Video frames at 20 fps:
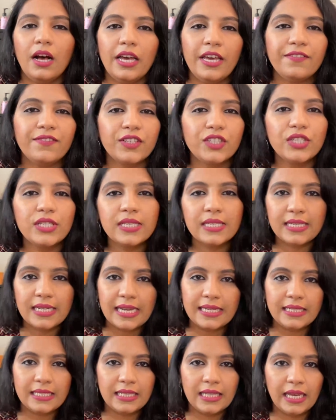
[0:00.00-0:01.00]
if there's a
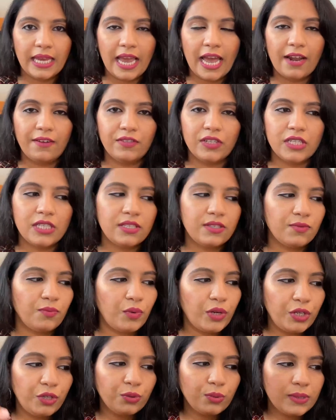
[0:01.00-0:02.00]
dent in the canvas,
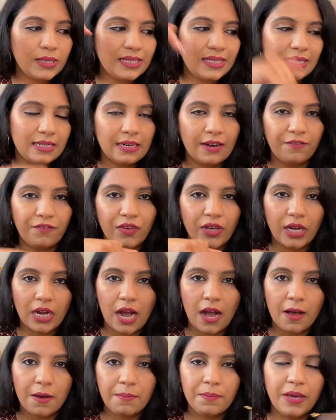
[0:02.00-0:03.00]
when you stuff it
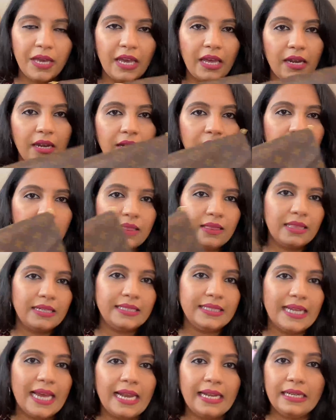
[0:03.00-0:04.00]
up, the
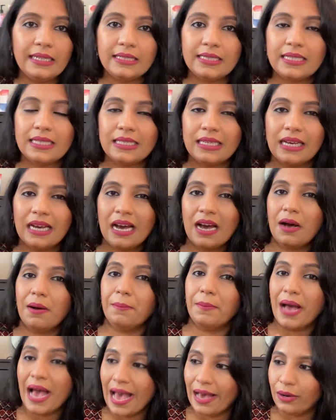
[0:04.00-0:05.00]
dents
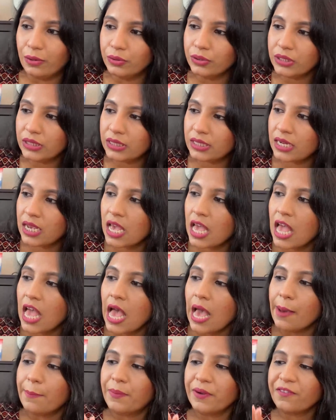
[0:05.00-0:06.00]
come out.
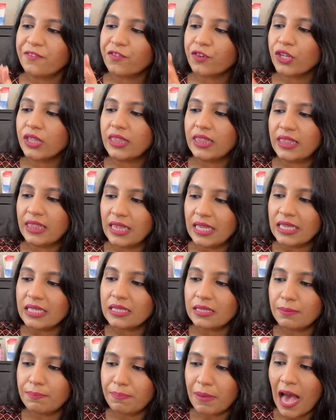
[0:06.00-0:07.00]
But for
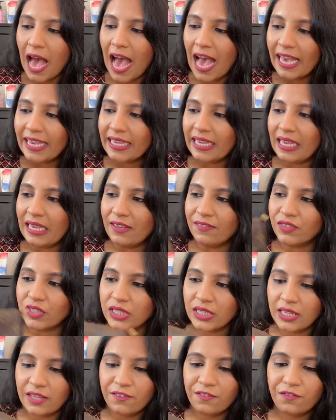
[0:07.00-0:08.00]
this bag,
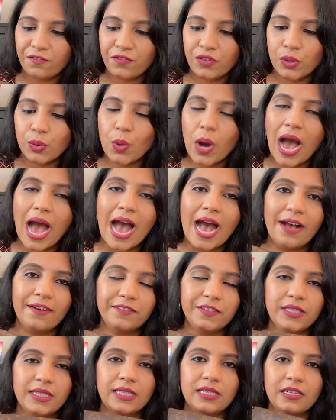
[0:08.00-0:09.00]
even if you have
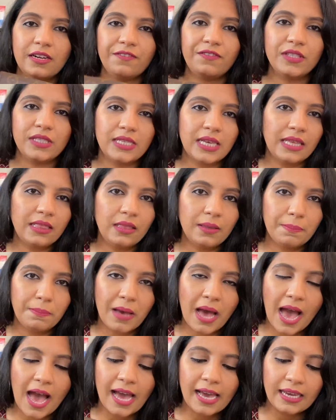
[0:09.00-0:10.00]
stuff inside the
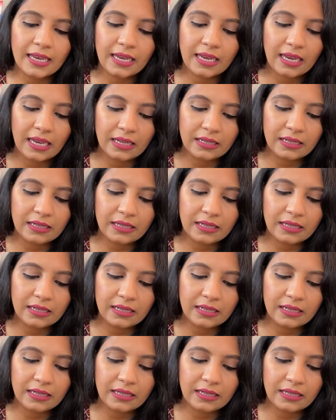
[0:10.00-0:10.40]
bag,